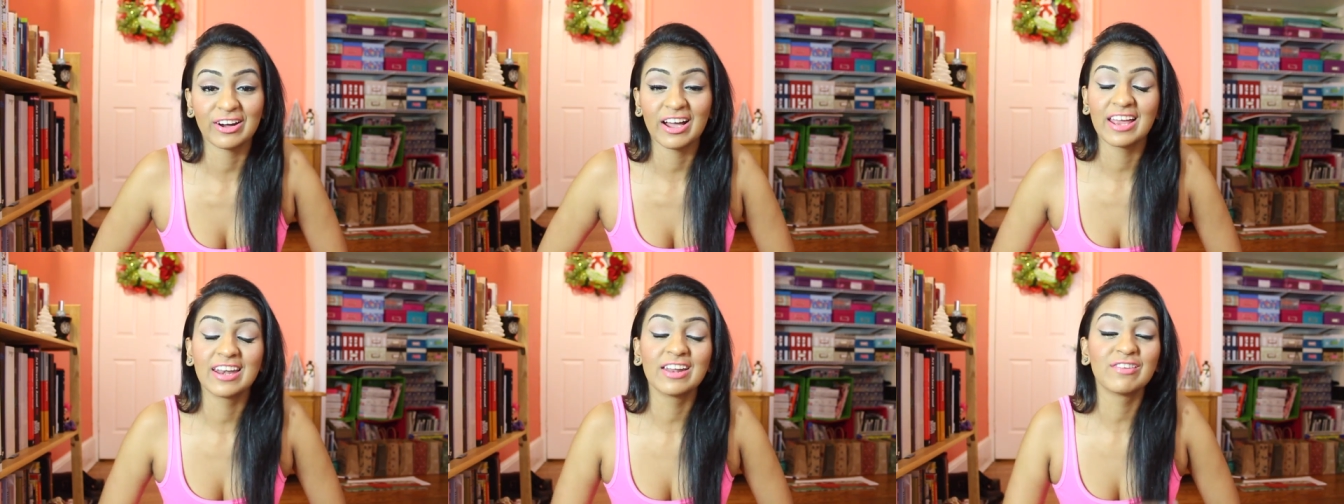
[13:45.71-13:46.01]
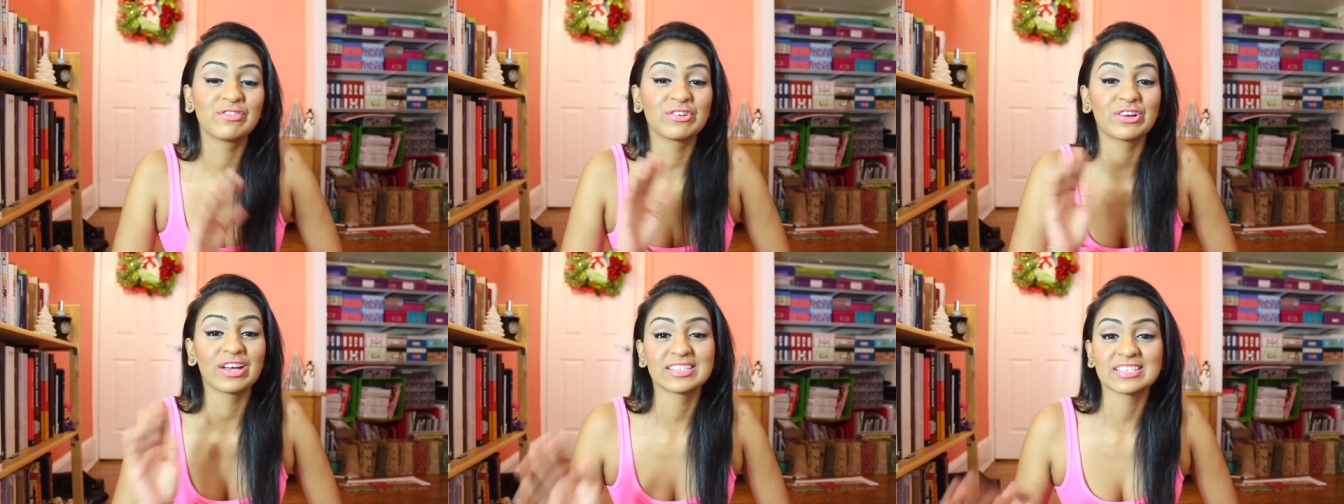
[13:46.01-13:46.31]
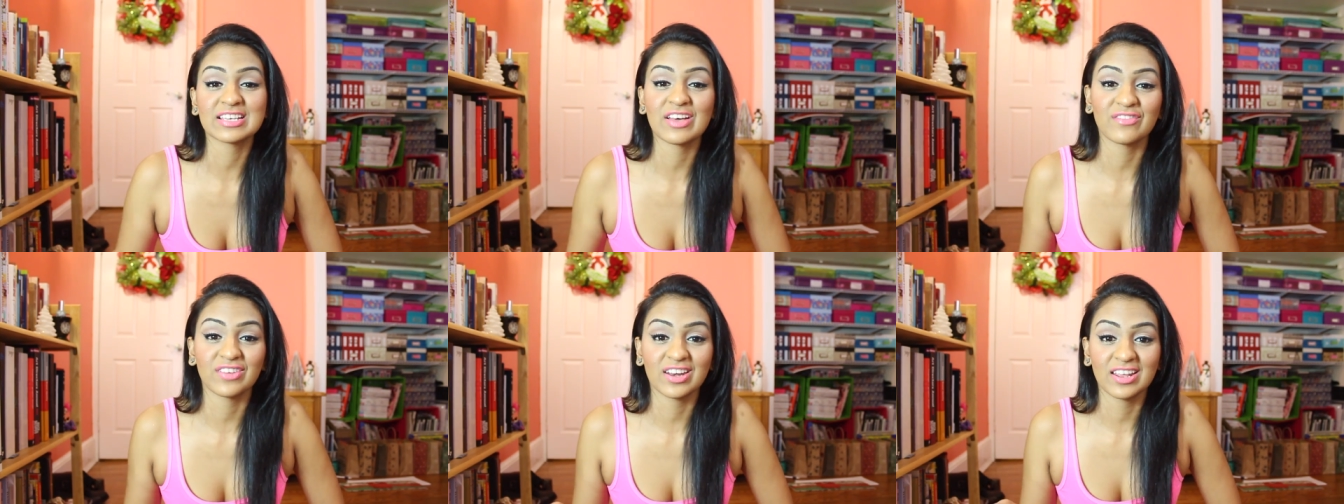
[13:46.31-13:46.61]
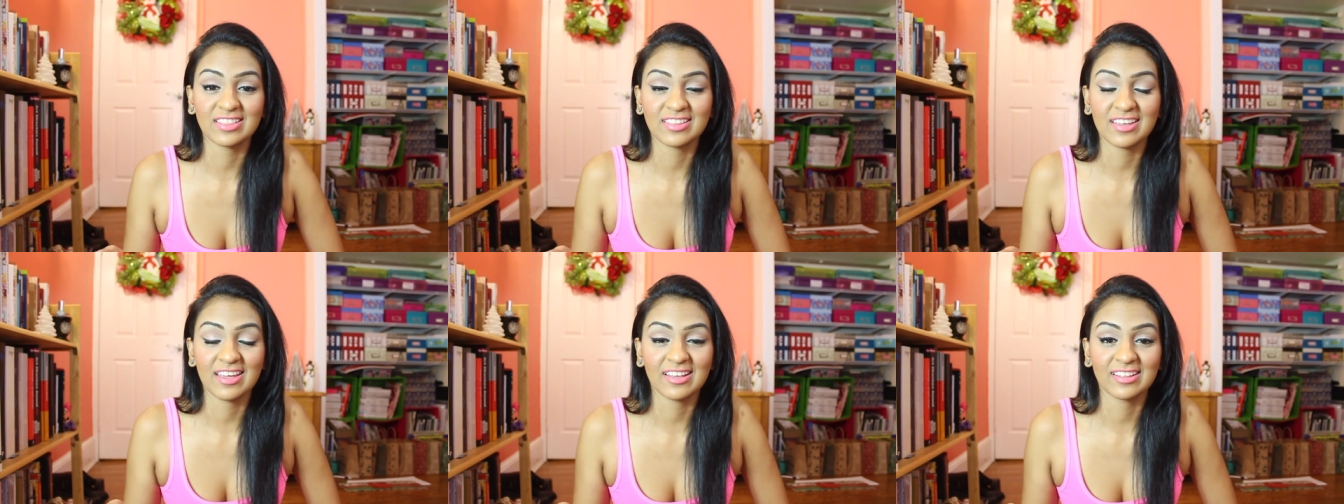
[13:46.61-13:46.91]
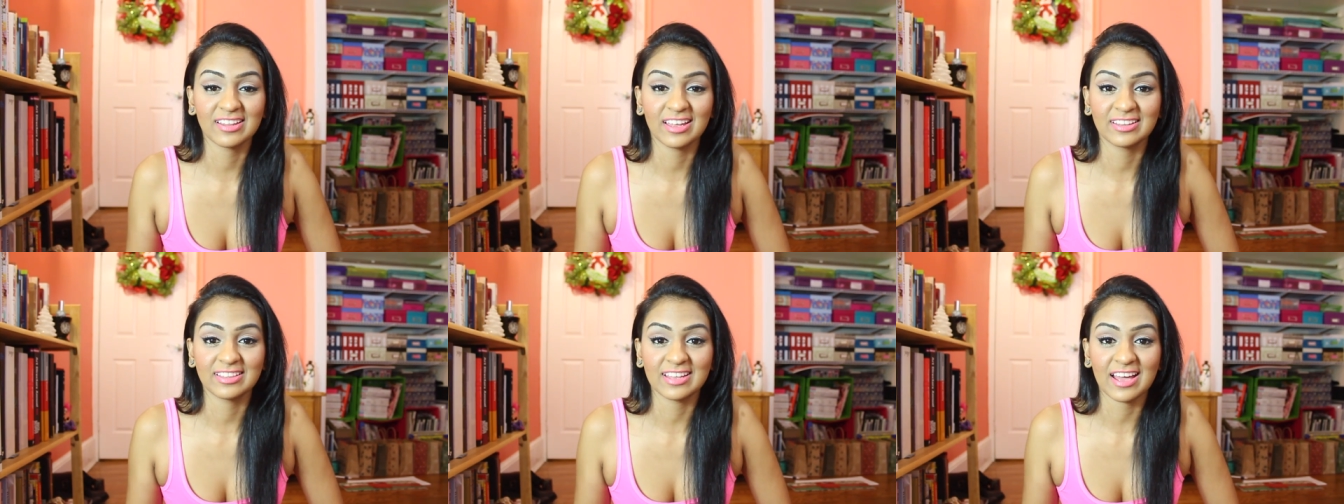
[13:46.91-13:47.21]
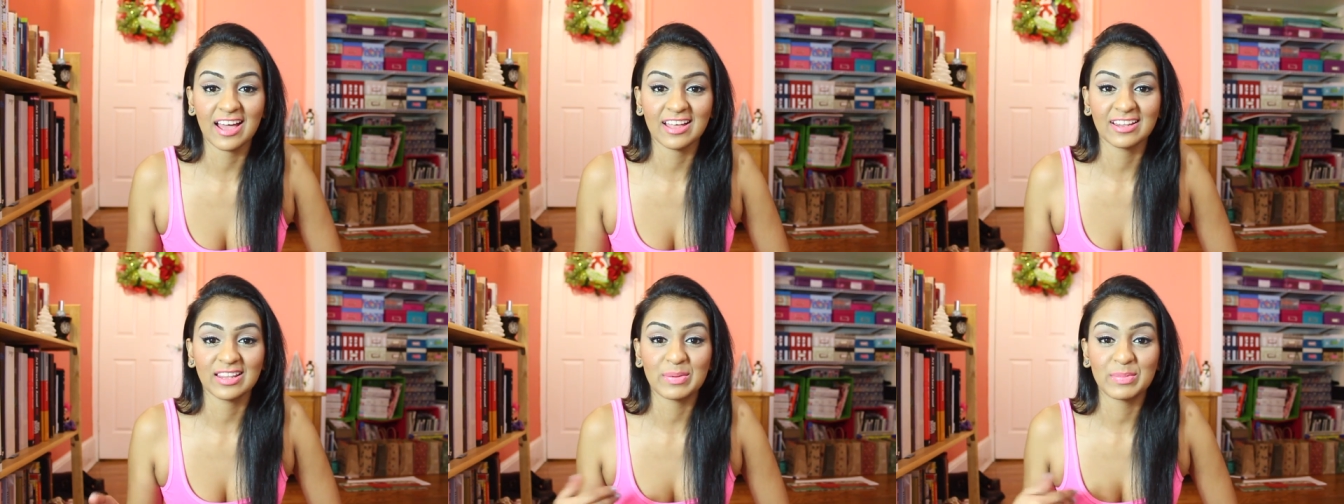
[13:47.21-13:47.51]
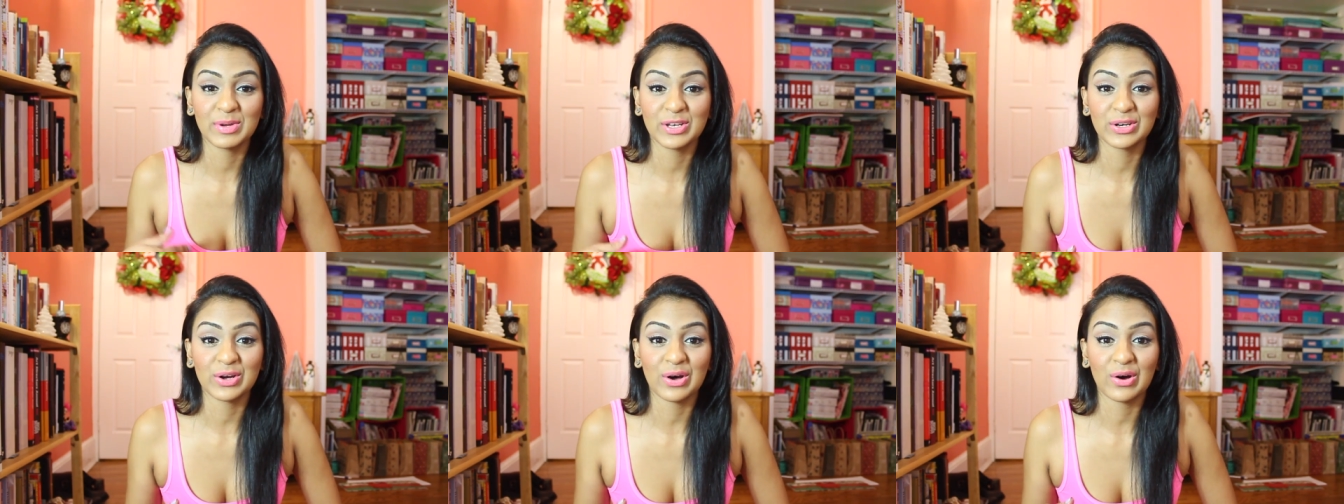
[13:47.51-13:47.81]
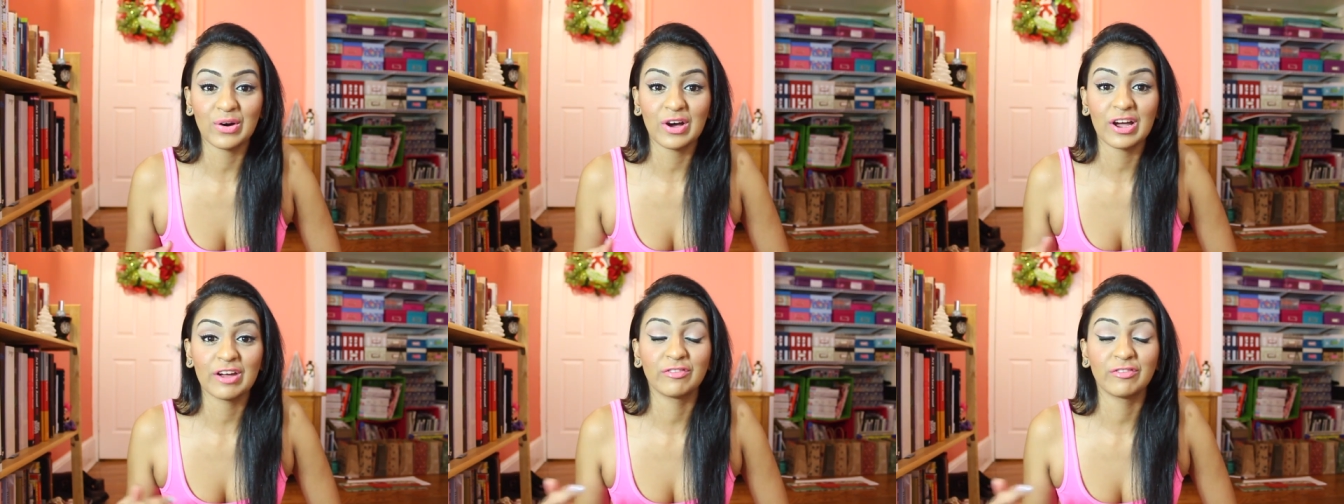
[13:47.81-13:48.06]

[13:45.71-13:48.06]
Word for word: And if you guys have anything like that, let me know.